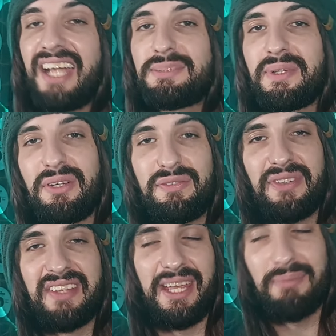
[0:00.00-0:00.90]
And as we go
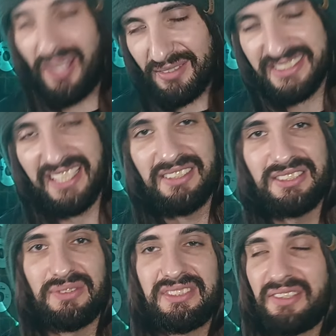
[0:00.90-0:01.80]
through the game of
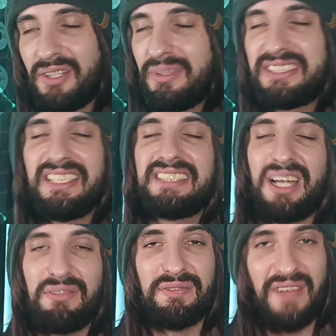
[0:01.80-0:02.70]
Zenless Zone Zero, we see these
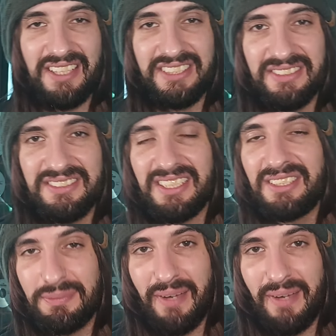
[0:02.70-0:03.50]
other factions as